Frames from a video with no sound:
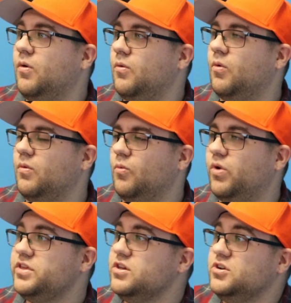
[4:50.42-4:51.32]

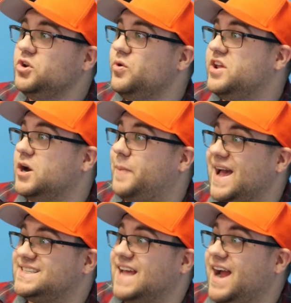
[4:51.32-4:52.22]
What are you doing here,
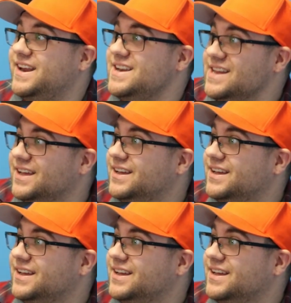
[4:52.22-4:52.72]
Pat Sidon?